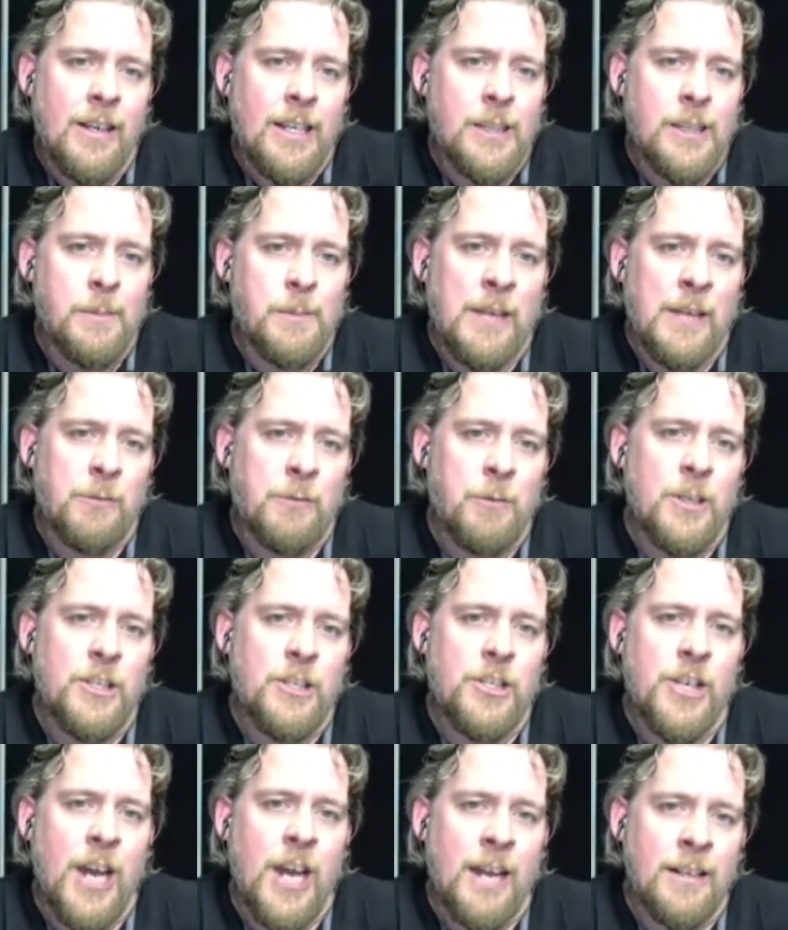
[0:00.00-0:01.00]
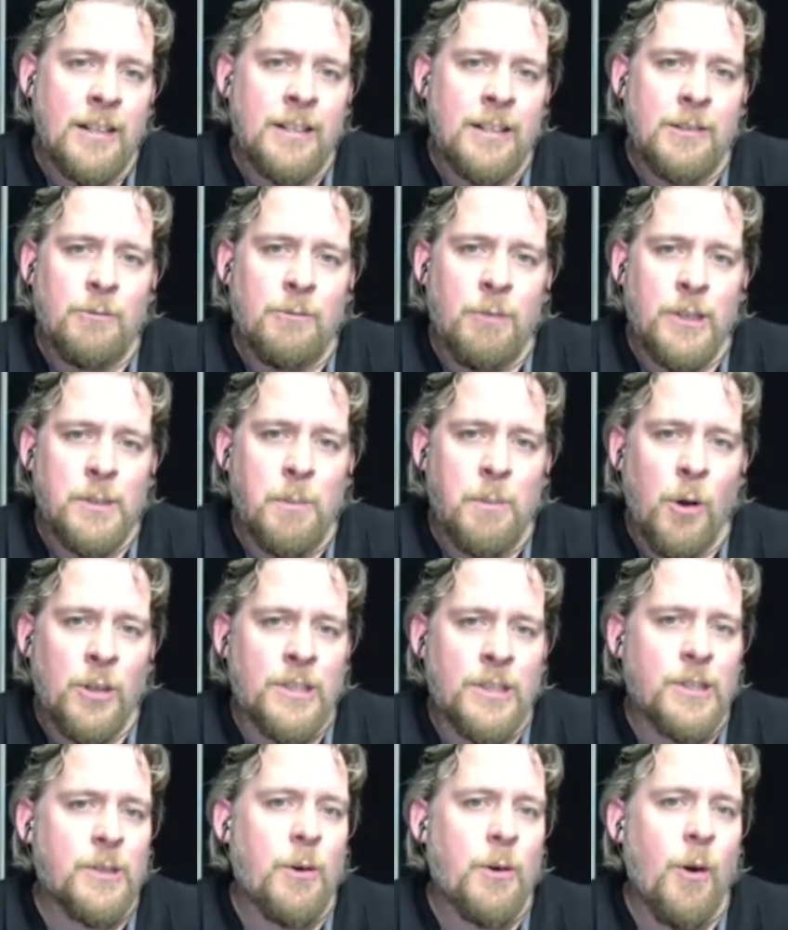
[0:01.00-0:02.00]
spectral channel
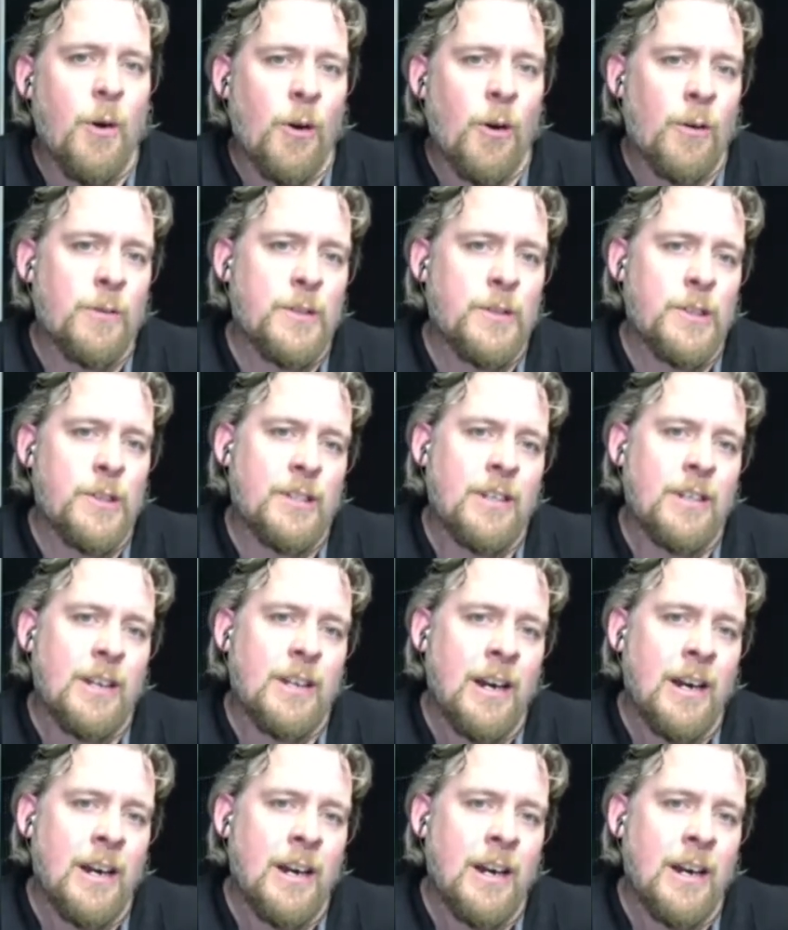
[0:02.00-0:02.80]
response curves.